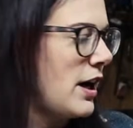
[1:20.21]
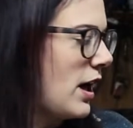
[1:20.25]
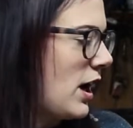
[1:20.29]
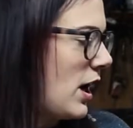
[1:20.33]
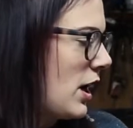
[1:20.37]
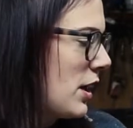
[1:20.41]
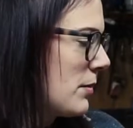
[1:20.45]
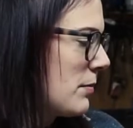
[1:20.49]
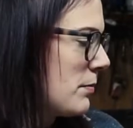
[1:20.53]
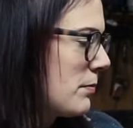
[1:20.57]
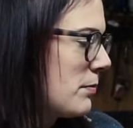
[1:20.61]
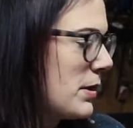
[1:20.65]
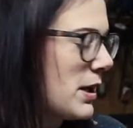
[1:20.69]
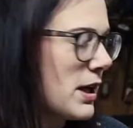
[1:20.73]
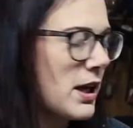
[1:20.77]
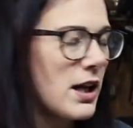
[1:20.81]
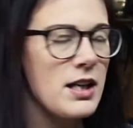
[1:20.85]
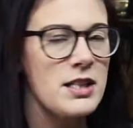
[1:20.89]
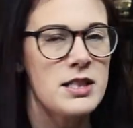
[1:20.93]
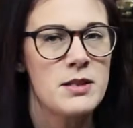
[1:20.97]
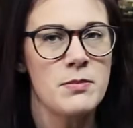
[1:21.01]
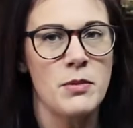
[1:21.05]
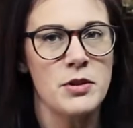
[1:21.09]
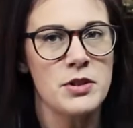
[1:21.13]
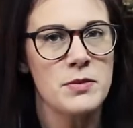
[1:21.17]
Our
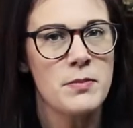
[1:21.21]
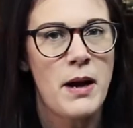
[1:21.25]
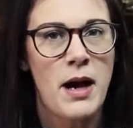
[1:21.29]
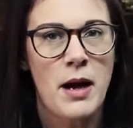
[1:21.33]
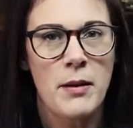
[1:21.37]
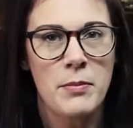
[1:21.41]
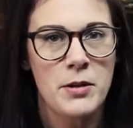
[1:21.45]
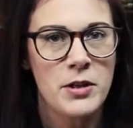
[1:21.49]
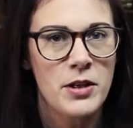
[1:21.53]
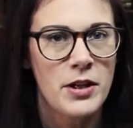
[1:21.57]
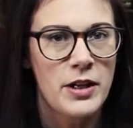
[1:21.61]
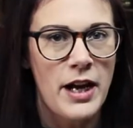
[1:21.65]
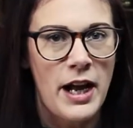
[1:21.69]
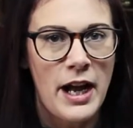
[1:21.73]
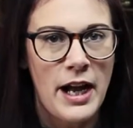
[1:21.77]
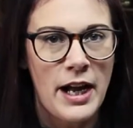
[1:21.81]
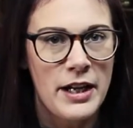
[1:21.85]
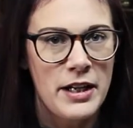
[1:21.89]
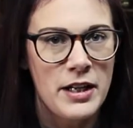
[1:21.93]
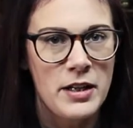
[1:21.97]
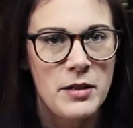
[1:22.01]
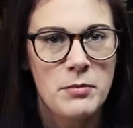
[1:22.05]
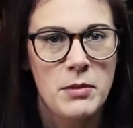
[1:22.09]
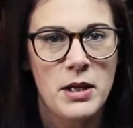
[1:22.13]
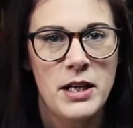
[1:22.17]
biggest, most popular
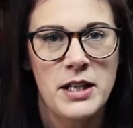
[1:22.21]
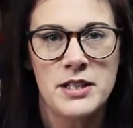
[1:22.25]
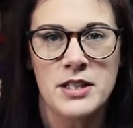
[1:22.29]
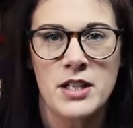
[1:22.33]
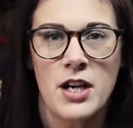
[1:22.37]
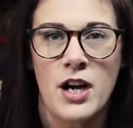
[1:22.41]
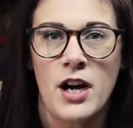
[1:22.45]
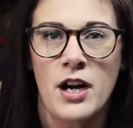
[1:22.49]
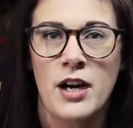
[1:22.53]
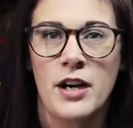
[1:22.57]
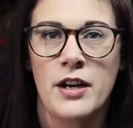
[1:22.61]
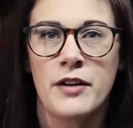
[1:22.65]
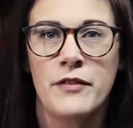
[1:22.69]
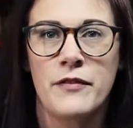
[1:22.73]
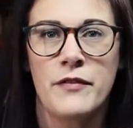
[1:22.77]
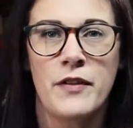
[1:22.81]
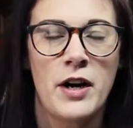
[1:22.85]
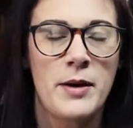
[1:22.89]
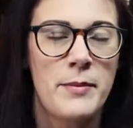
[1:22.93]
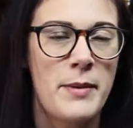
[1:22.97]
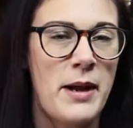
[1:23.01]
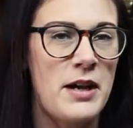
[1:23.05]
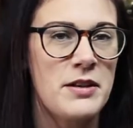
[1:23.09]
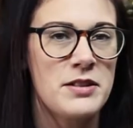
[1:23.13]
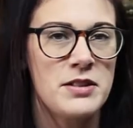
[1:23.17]
item is our
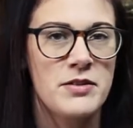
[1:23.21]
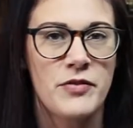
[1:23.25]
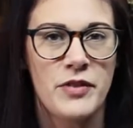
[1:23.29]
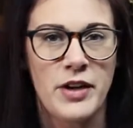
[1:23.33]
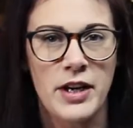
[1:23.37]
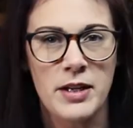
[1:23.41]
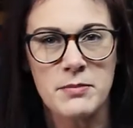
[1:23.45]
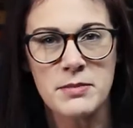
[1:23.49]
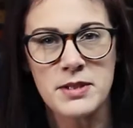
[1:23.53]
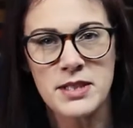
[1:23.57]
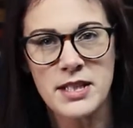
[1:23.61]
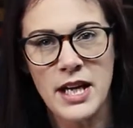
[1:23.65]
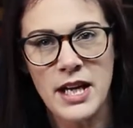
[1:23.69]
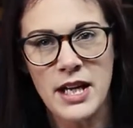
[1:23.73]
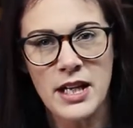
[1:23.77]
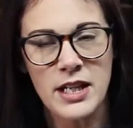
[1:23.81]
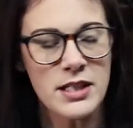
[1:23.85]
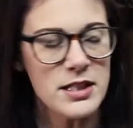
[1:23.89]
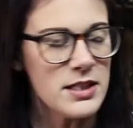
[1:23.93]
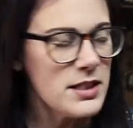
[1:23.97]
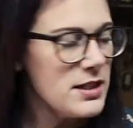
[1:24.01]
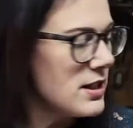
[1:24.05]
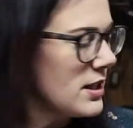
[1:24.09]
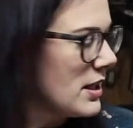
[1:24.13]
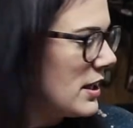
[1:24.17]
Farmhouse frame
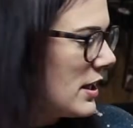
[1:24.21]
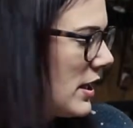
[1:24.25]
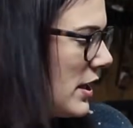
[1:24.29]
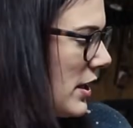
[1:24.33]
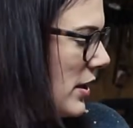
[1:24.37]
signs.